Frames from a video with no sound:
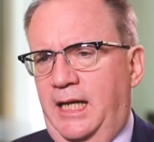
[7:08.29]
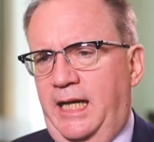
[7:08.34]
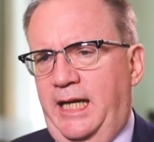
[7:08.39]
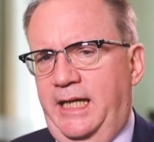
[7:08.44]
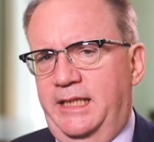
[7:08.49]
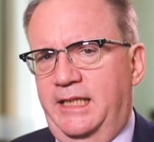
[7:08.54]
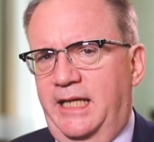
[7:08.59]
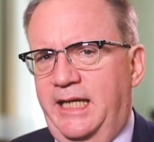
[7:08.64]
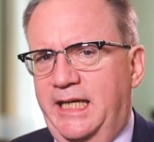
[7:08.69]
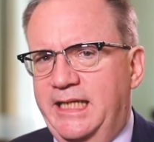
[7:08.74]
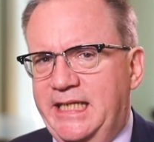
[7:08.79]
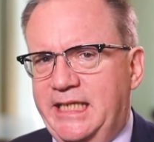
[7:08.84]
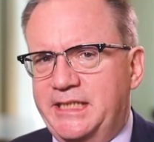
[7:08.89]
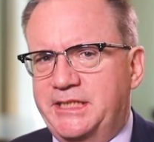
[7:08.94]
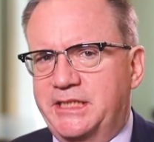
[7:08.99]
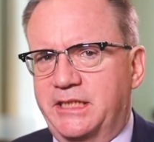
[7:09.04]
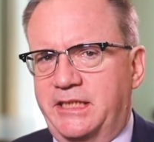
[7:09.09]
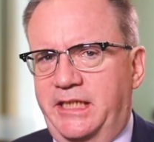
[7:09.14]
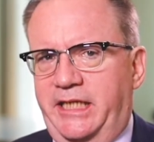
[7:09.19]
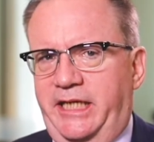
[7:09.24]
And
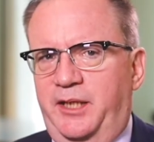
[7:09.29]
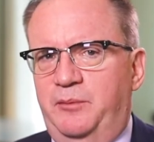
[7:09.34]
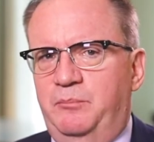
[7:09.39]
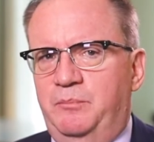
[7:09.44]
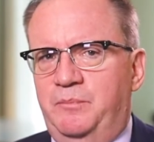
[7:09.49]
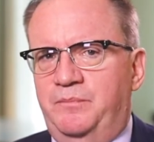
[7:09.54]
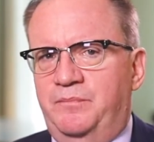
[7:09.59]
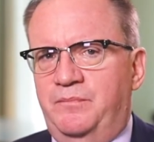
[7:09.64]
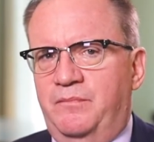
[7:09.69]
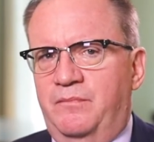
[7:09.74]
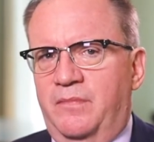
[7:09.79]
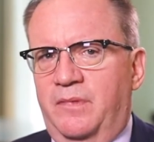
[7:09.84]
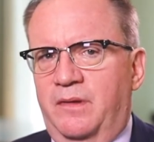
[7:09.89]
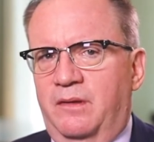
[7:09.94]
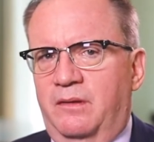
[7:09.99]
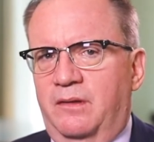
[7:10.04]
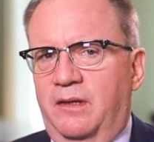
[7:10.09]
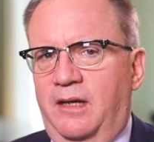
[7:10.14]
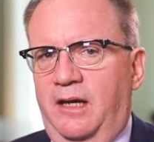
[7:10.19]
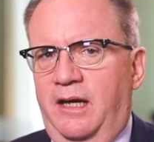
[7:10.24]
initially,
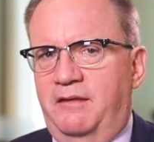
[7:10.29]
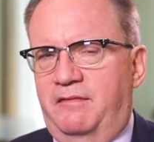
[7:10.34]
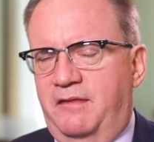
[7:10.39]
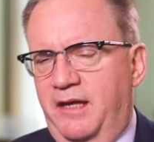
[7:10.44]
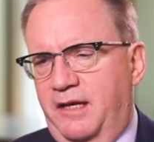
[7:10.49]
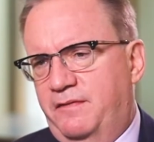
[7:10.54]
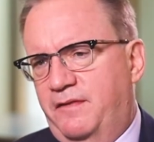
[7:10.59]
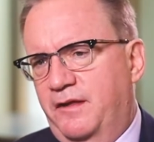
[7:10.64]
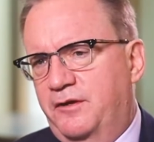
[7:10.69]
I think